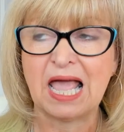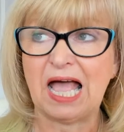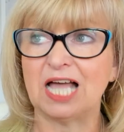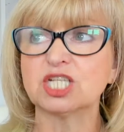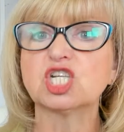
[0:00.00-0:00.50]

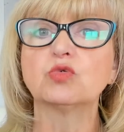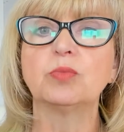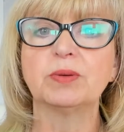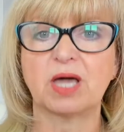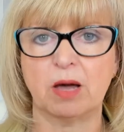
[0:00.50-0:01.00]
And you will
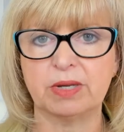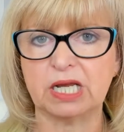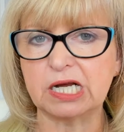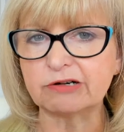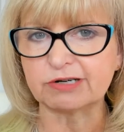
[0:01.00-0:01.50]
be becoming
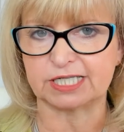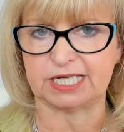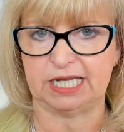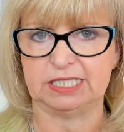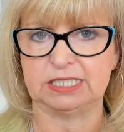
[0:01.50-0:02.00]

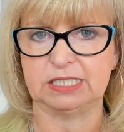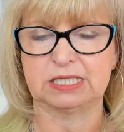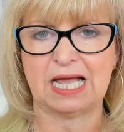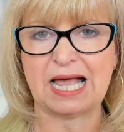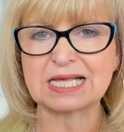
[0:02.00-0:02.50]

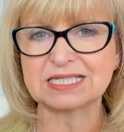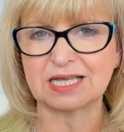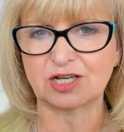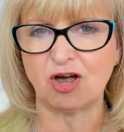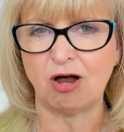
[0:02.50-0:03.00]
irritated as
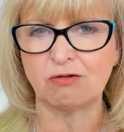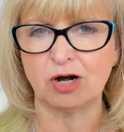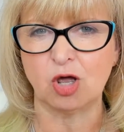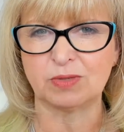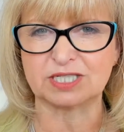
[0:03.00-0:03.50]
that car
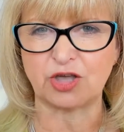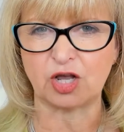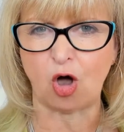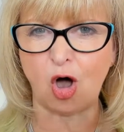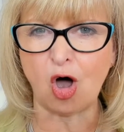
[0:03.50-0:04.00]
alarm is
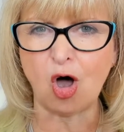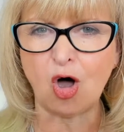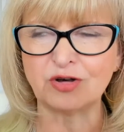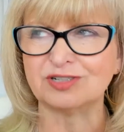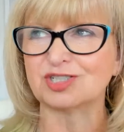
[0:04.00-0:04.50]
going
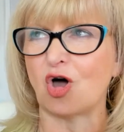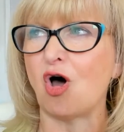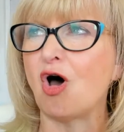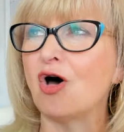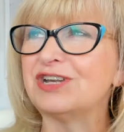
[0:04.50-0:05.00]
on and
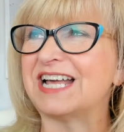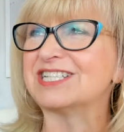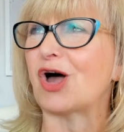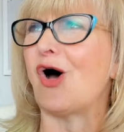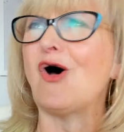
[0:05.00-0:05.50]
on and
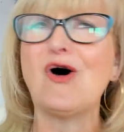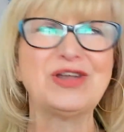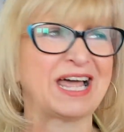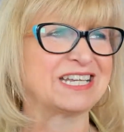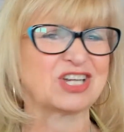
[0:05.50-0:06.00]
on
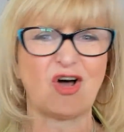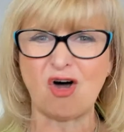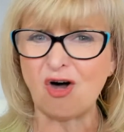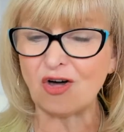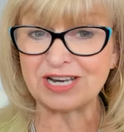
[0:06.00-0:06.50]
and
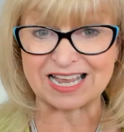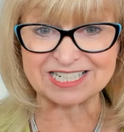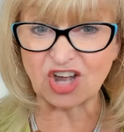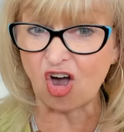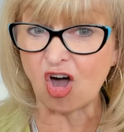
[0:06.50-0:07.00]
on
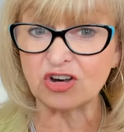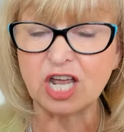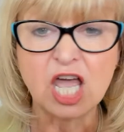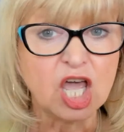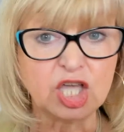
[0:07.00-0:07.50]
and on.
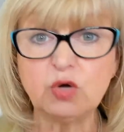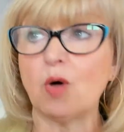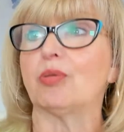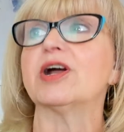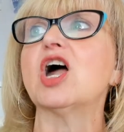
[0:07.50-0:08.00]
You are
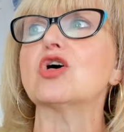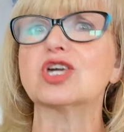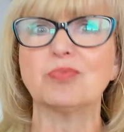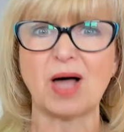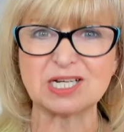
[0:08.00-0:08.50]

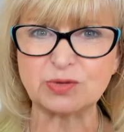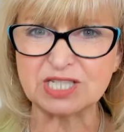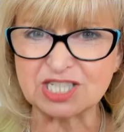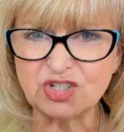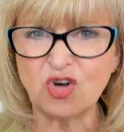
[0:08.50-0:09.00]
preoccupied with
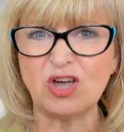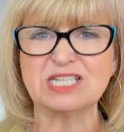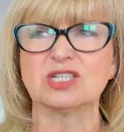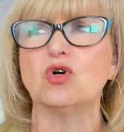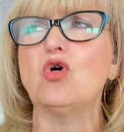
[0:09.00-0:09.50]
this
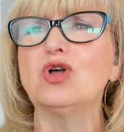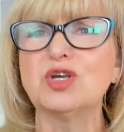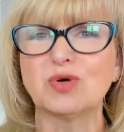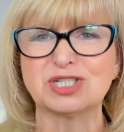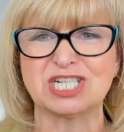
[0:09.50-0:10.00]
noise, and all you
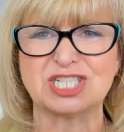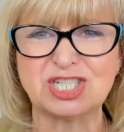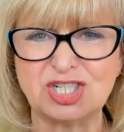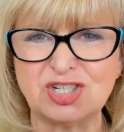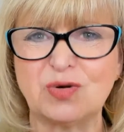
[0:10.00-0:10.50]
want it to
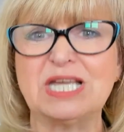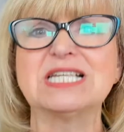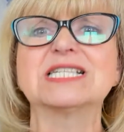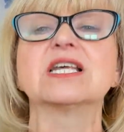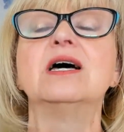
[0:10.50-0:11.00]
do is